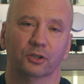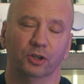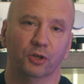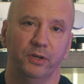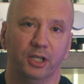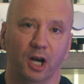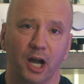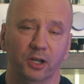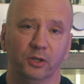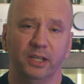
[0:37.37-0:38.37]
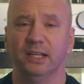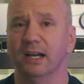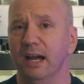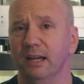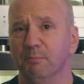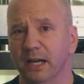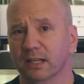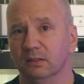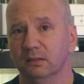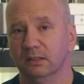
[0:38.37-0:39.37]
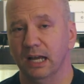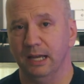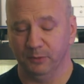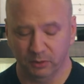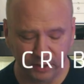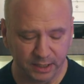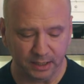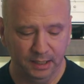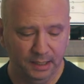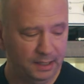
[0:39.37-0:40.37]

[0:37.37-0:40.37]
The Greek Audio Geek. I am Michael, I'm Greek.